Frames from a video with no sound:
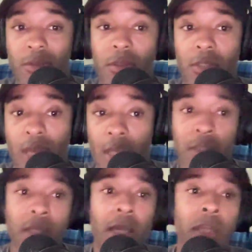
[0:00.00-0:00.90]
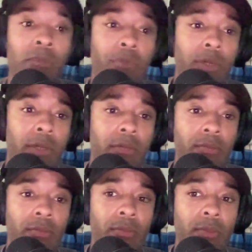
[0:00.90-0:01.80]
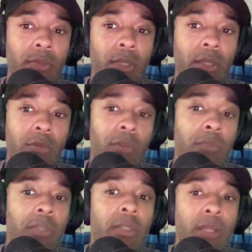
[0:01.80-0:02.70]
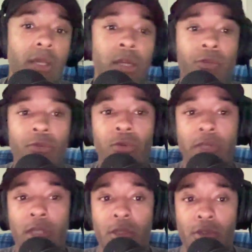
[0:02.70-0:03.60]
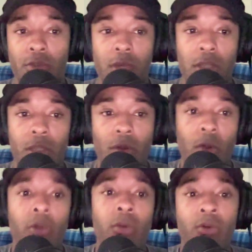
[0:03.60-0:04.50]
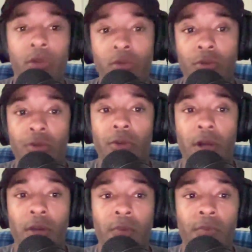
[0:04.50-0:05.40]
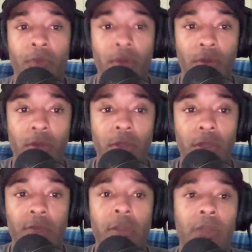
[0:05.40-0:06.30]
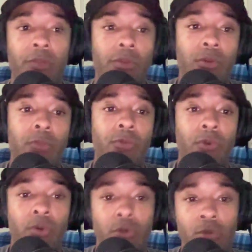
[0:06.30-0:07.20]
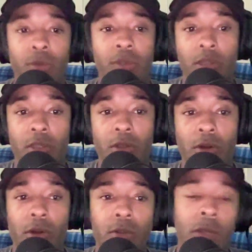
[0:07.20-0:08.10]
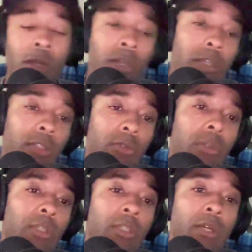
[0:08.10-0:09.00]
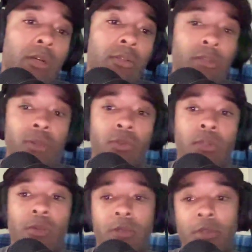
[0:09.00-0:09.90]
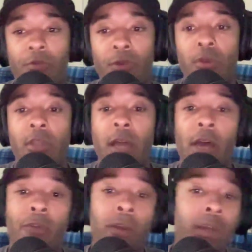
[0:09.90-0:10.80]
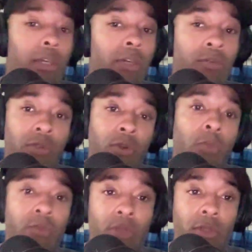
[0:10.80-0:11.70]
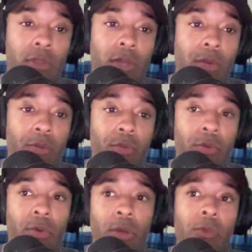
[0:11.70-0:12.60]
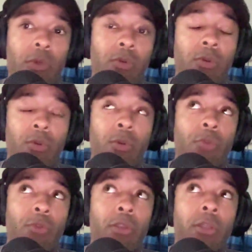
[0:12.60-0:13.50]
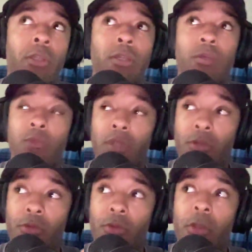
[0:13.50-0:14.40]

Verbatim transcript: solid game, but he was missing a lot of throws down the stretch. Early on, he was on fire. He went 17 for 34, 260 yards, two touchdowns and an interception. The first half, he was almost unstoppable, and we were we were really we did a really